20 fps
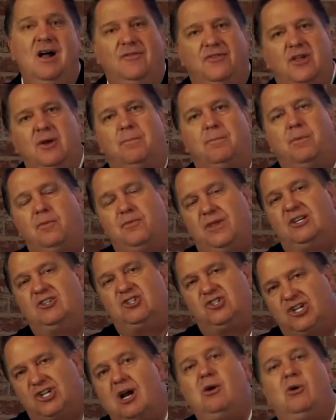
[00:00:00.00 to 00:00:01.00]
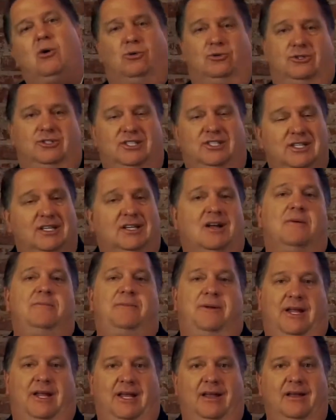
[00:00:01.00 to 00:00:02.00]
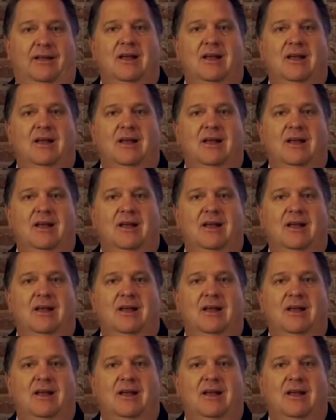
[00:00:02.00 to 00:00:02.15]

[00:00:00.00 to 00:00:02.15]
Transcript: They're shareholders in the company.